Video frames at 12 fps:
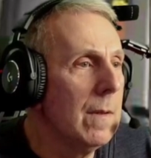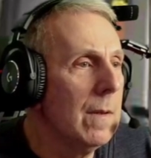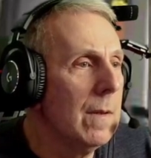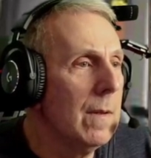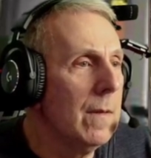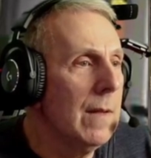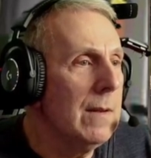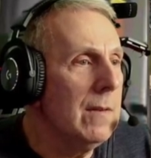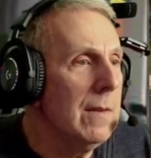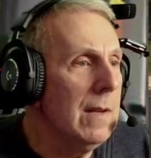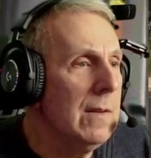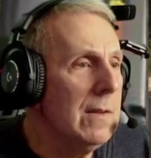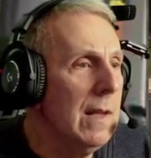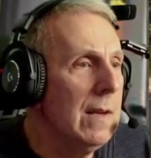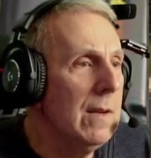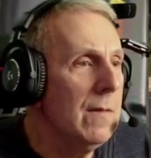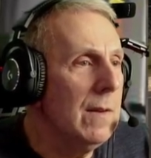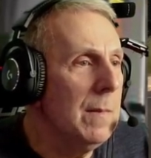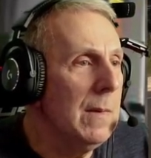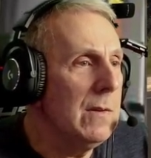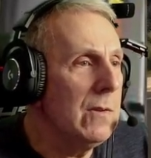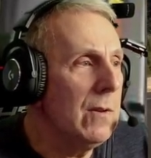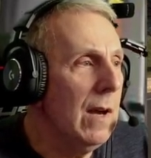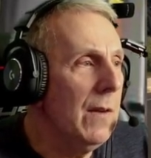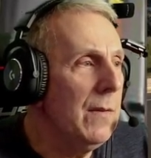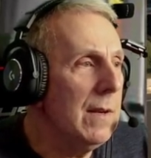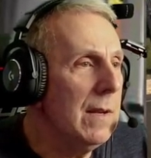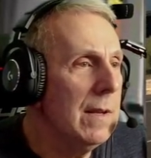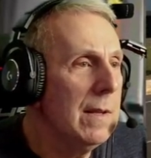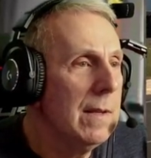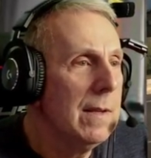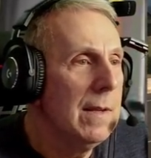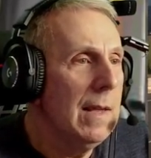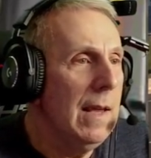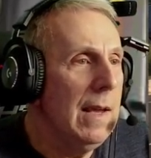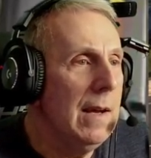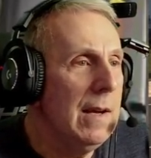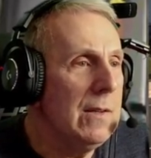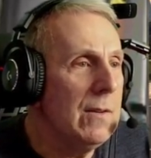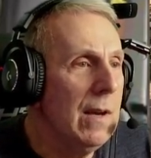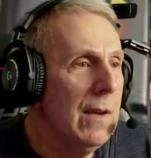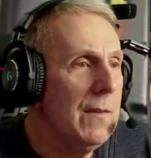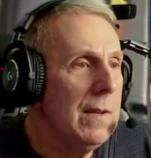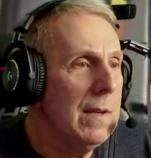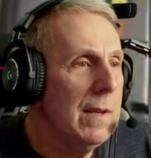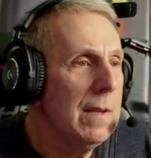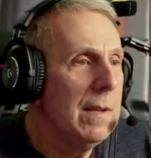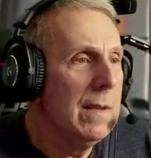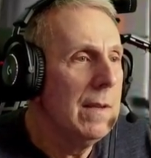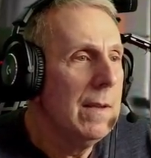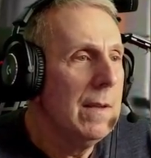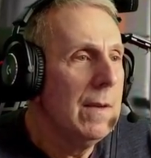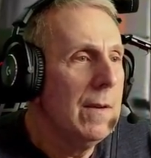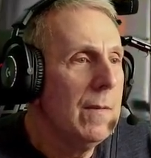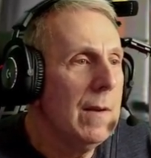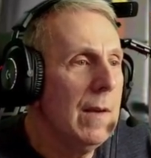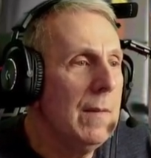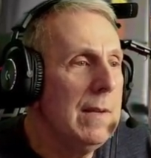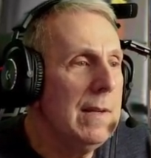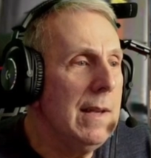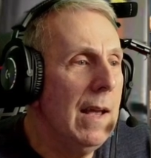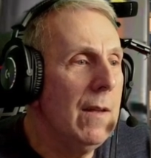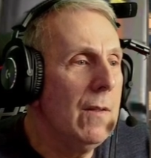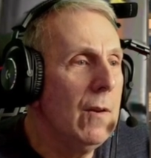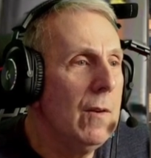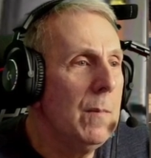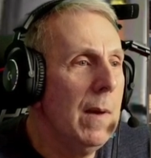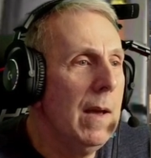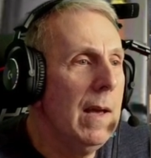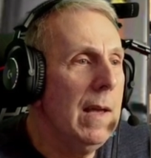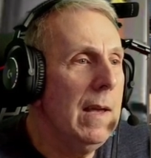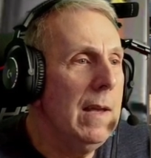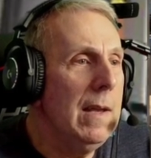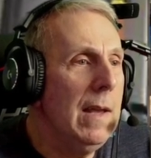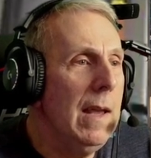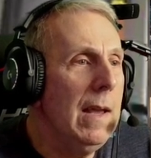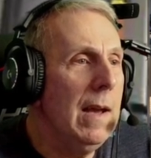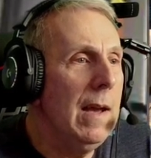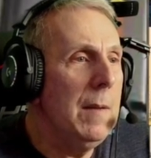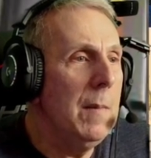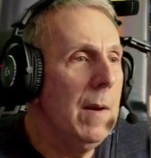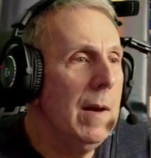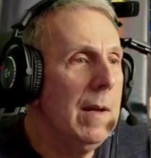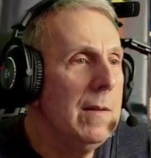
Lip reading: oh, that's nice. Thank you very much, Traffic, AI Traffic. When I went to download my AI mod,